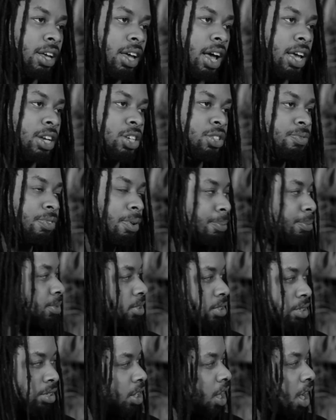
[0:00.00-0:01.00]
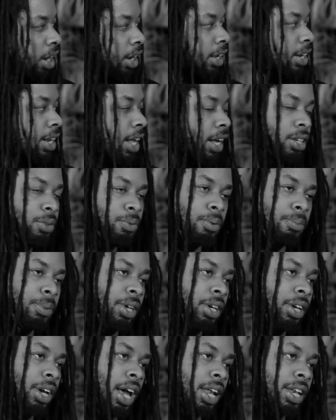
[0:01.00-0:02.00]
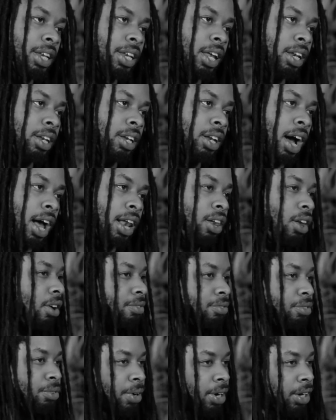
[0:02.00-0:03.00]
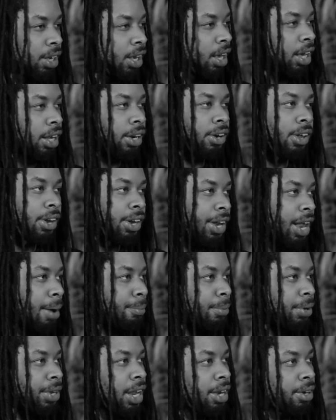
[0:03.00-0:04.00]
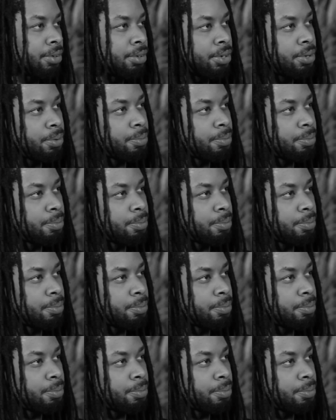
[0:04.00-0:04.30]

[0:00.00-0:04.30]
it from young connected with me, and then I loved reggae and all of that. But then,